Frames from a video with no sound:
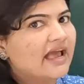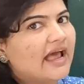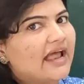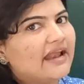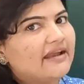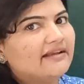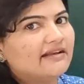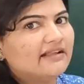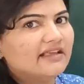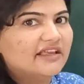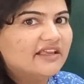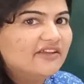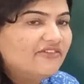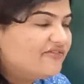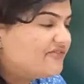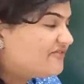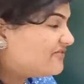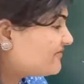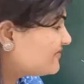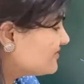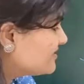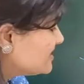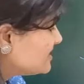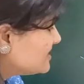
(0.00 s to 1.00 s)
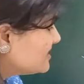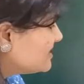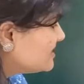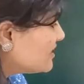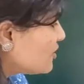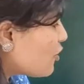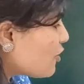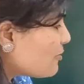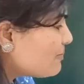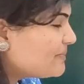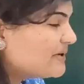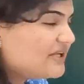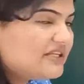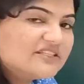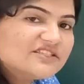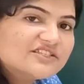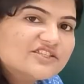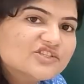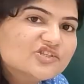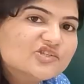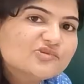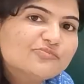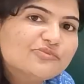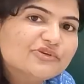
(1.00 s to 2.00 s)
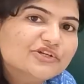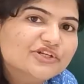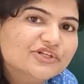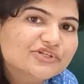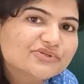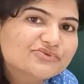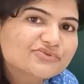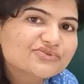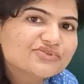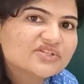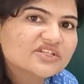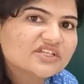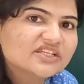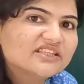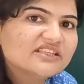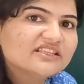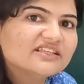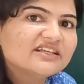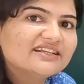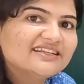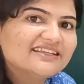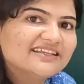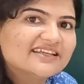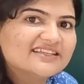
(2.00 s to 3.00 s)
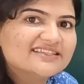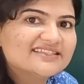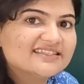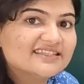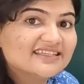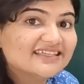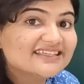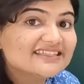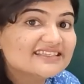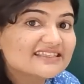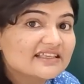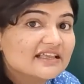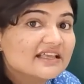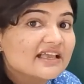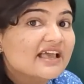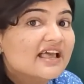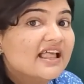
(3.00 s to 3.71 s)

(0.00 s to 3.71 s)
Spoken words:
And if the opalescence produced in the test is